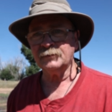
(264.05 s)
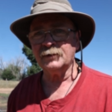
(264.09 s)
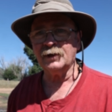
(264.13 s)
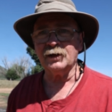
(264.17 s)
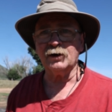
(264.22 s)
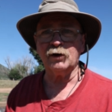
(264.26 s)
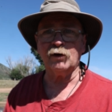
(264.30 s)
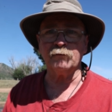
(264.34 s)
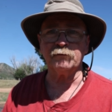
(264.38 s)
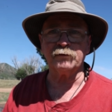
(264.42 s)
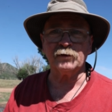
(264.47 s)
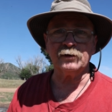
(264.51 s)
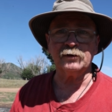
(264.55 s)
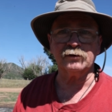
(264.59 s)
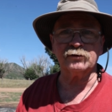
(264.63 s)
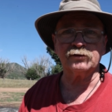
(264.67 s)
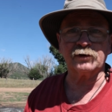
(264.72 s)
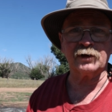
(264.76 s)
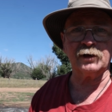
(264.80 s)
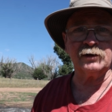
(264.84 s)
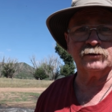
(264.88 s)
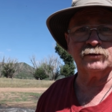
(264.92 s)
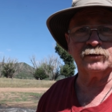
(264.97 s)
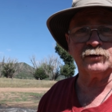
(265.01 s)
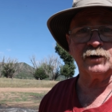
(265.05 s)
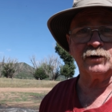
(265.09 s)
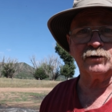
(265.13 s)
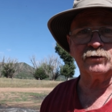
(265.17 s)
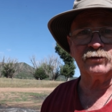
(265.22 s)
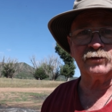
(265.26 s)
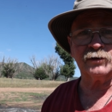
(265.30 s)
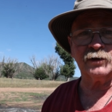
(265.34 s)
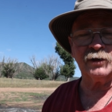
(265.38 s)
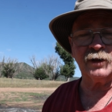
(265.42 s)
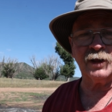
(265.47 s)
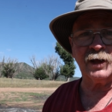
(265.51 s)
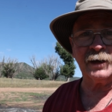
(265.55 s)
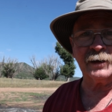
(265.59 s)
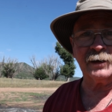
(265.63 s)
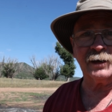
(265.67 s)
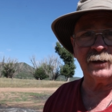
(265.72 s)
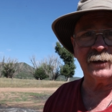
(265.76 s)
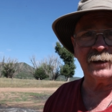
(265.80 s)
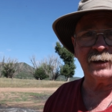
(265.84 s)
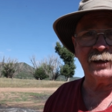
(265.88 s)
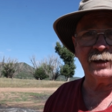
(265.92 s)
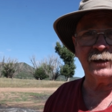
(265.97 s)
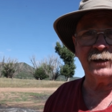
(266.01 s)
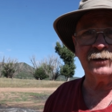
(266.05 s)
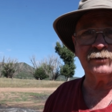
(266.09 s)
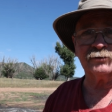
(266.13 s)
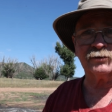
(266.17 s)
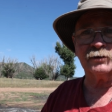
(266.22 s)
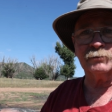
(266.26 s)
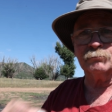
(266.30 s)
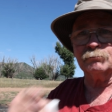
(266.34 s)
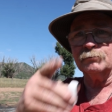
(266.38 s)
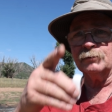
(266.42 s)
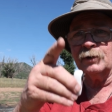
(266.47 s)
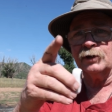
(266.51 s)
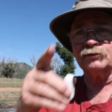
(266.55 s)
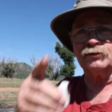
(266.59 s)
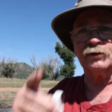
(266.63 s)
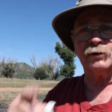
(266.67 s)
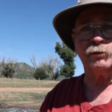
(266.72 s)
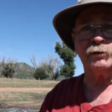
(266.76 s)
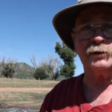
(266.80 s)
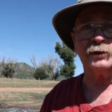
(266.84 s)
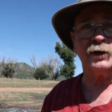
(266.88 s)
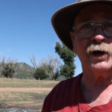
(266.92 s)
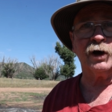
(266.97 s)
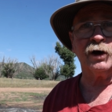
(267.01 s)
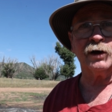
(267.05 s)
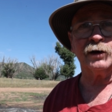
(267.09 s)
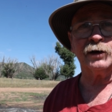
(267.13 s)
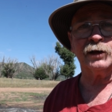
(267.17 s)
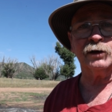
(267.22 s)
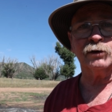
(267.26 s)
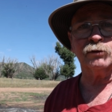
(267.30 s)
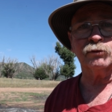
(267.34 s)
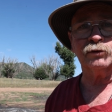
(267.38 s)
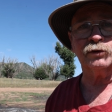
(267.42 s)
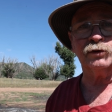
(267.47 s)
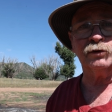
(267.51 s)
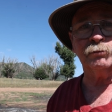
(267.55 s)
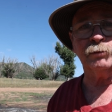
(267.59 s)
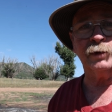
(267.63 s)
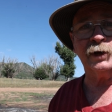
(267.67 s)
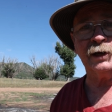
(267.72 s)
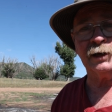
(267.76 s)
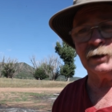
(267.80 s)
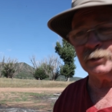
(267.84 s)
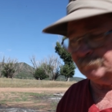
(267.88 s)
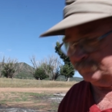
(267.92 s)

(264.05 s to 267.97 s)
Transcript: And hopefully the skid steer still idling isn't messing with the audio too bad.